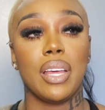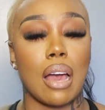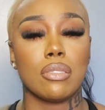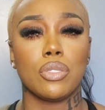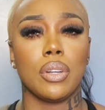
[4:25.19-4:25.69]

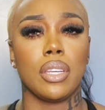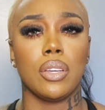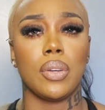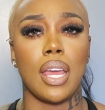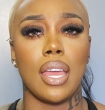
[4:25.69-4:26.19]
I was doing a
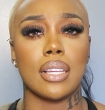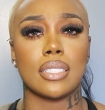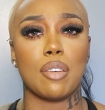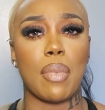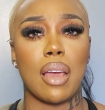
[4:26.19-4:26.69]
Q&A and
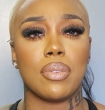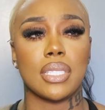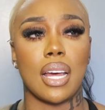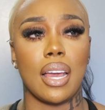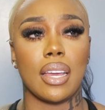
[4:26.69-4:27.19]
somebody
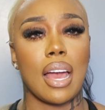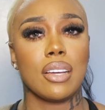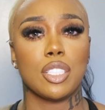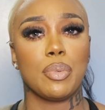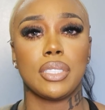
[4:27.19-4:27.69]
was like,
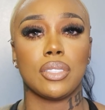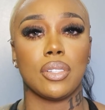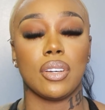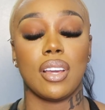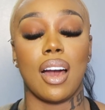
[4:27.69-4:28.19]
how's your
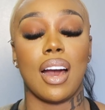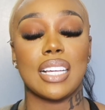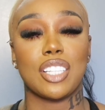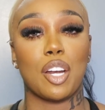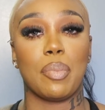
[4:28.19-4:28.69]
mental? Y'all,
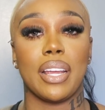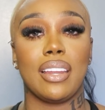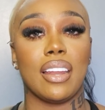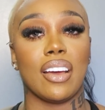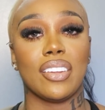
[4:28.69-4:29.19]
I started
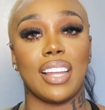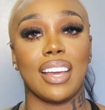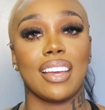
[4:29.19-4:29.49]
breaking down. Like,